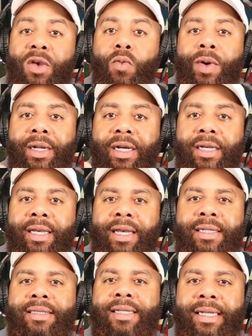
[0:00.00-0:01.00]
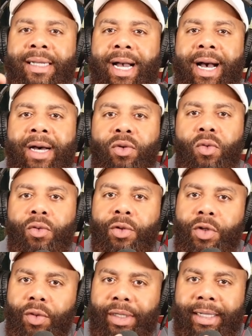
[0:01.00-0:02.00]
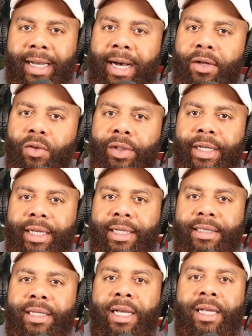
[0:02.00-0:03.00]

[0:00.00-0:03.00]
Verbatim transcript: he went against the God order. You know what the God order is?